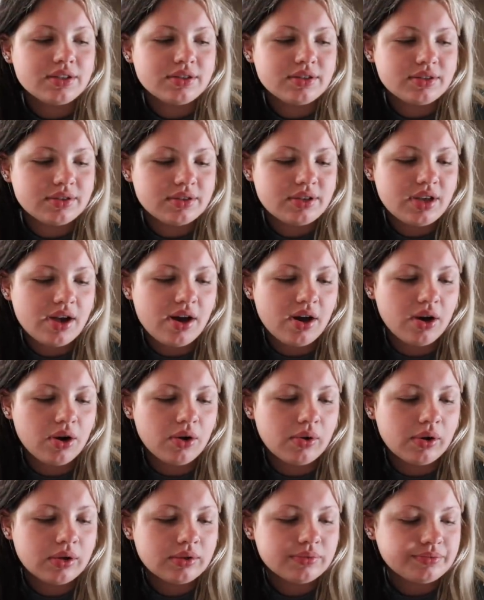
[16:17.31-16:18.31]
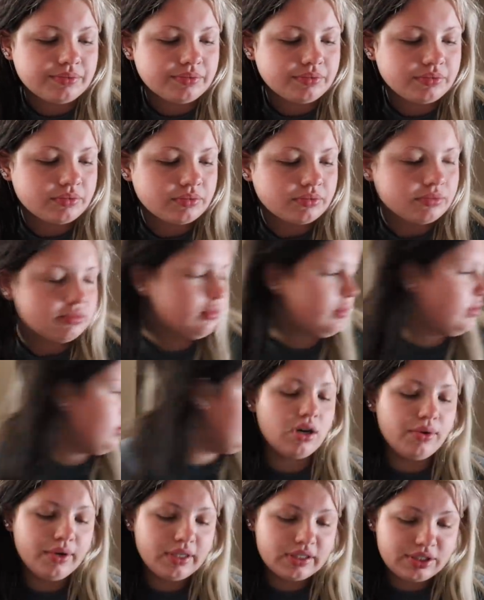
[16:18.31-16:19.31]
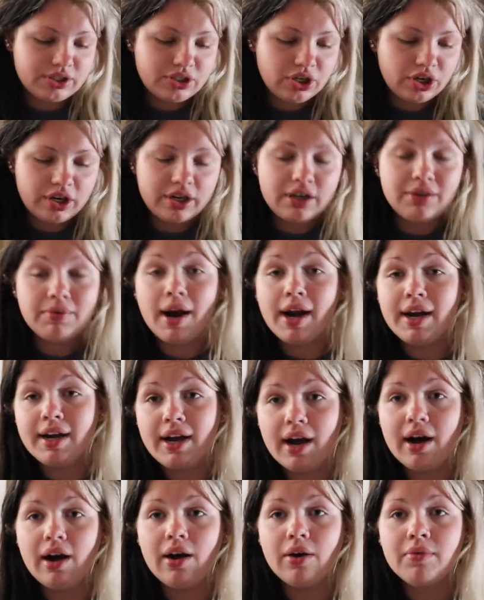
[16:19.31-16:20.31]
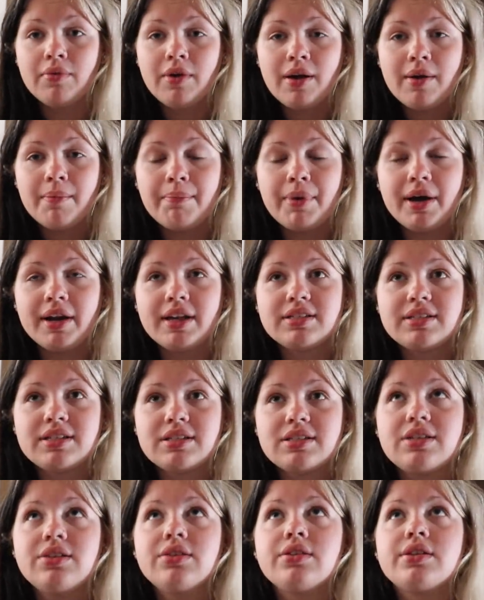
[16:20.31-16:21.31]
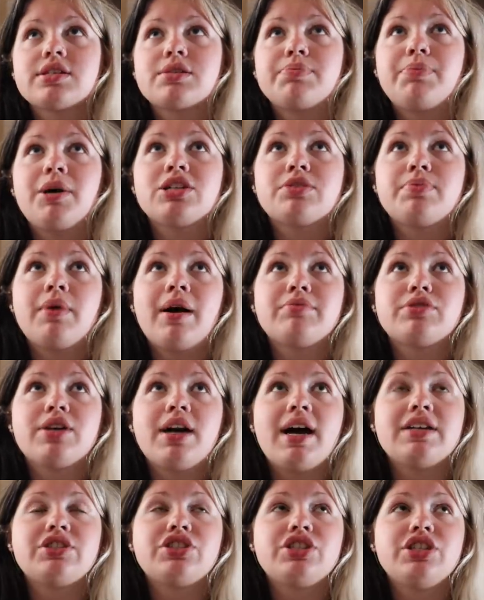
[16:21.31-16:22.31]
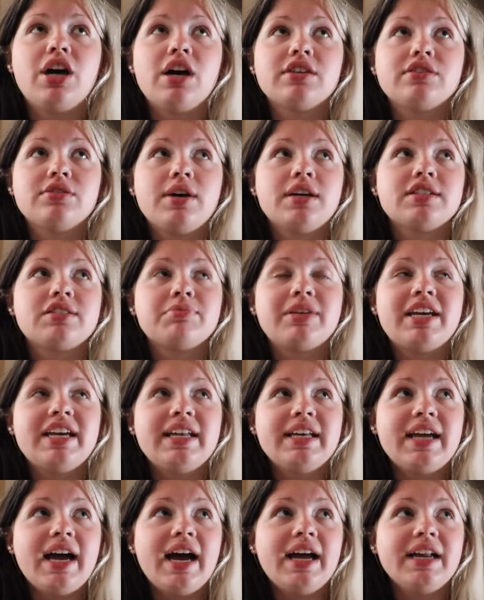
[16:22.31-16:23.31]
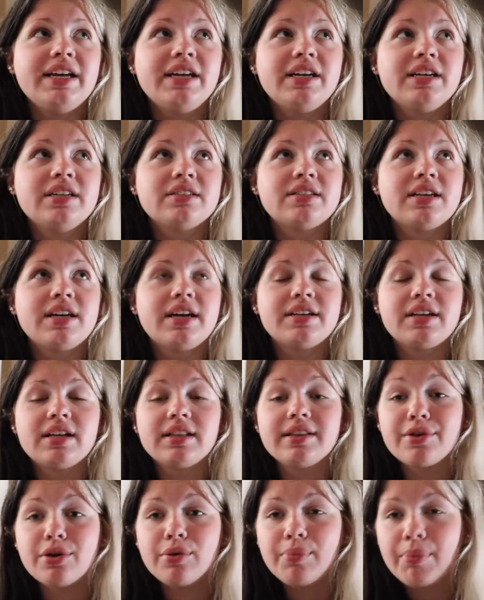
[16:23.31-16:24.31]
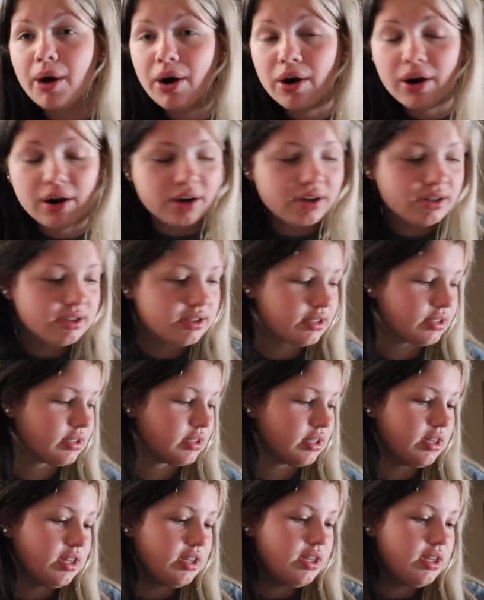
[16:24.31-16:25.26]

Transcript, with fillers: So, so it's dirty right now, but it's this cute little SpongeBob dress. She also got some kitty cat ears and a little purse.